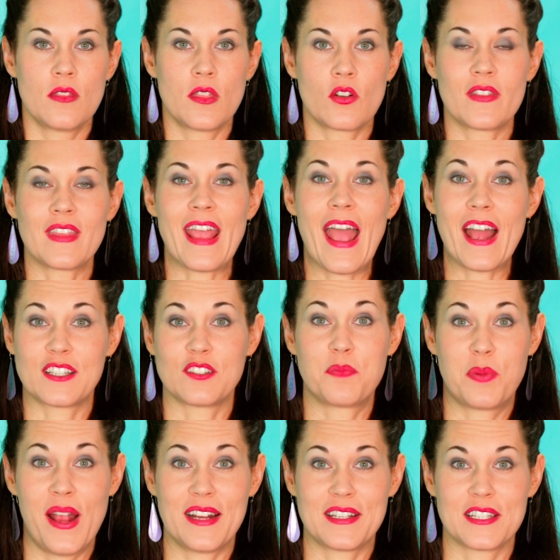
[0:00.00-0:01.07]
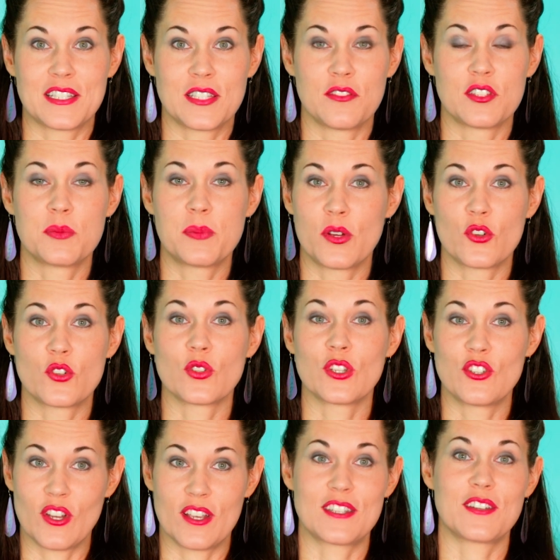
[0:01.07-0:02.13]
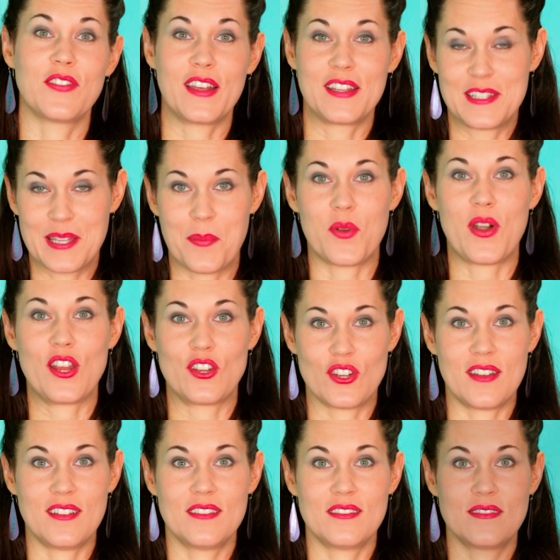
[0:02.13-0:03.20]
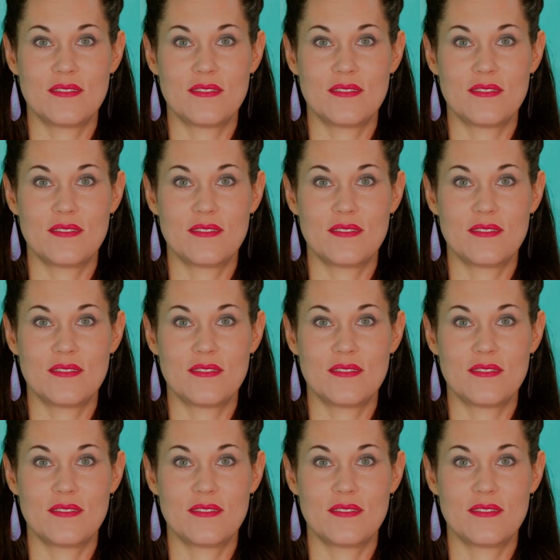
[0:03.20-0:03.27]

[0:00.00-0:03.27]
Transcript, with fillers: They're in the active practice of spiritually justified separation.